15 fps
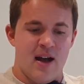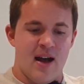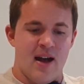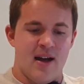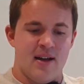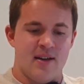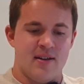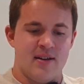
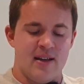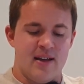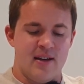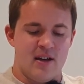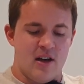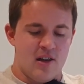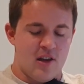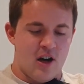And
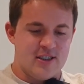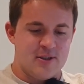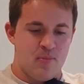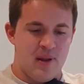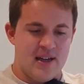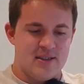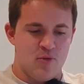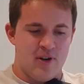in
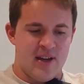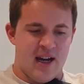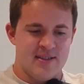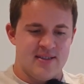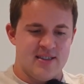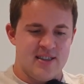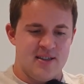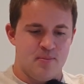last place with
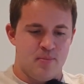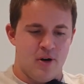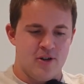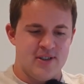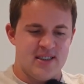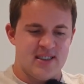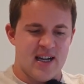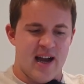19
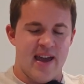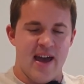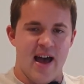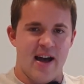points, I